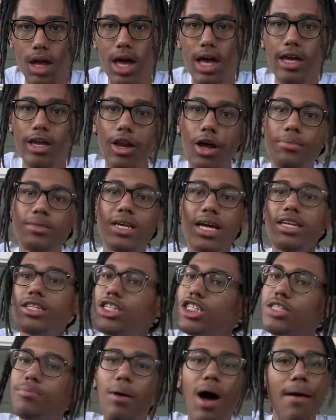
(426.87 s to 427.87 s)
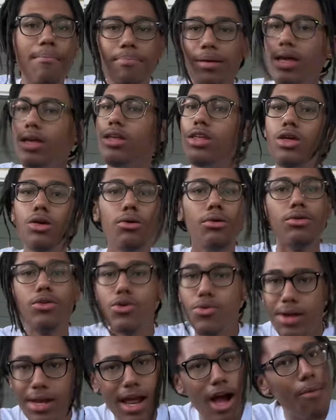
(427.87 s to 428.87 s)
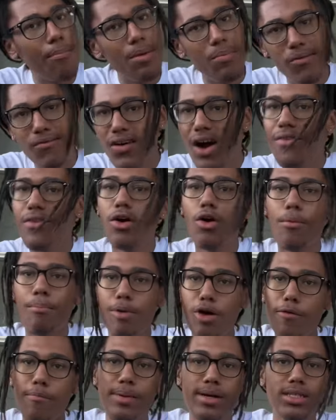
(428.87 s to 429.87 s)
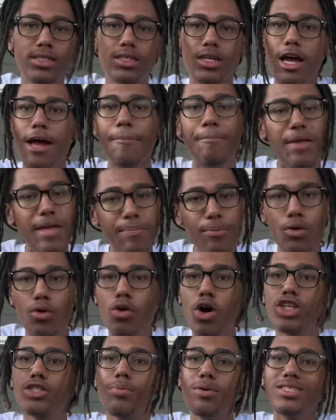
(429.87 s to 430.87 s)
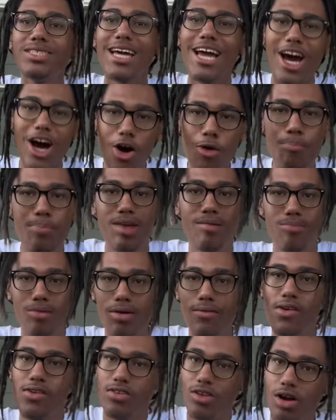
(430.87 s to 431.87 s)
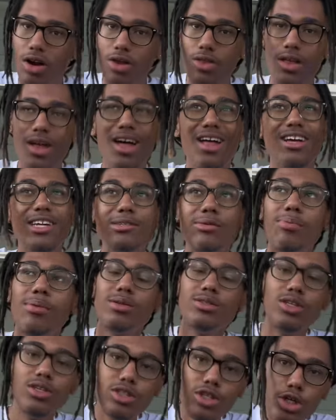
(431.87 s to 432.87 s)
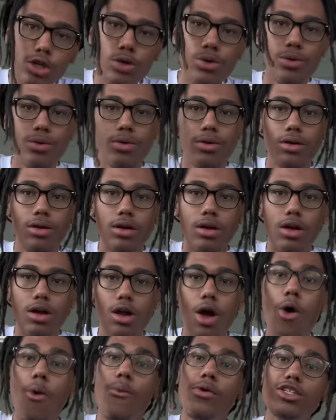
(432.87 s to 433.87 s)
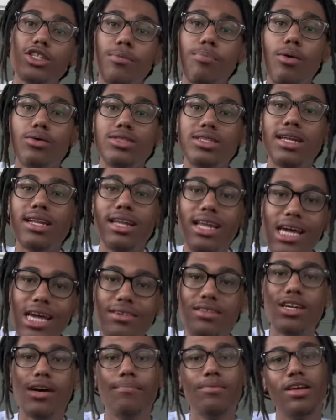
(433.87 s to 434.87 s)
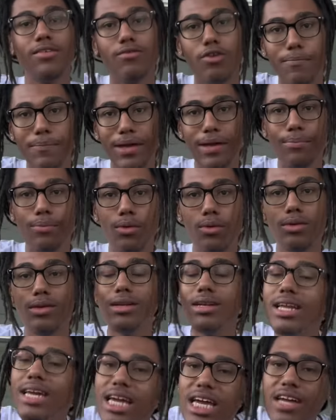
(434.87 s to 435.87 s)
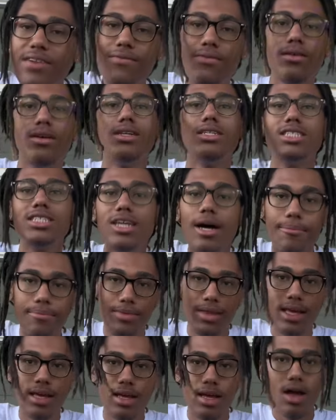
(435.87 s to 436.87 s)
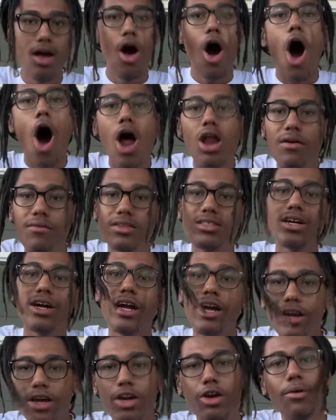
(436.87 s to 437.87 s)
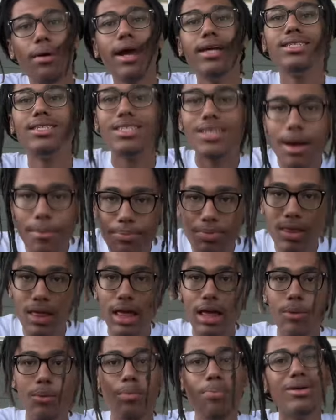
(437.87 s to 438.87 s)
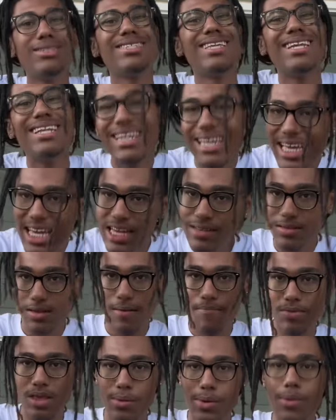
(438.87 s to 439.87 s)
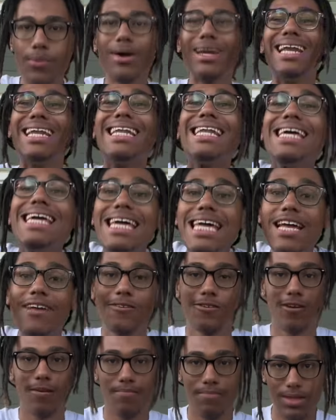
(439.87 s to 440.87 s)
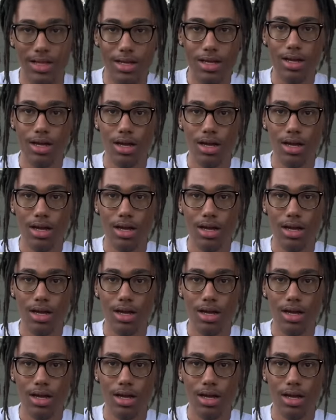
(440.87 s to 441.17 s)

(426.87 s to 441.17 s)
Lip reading: You know what I'm saying? Just by being you. You can help people find their own purpose. People are supposed to help people on this earth. They're supposed to do. We're supposed to leave something for people. Leave something. All of us are here to create something. We're supposed to leave something. We want to leave something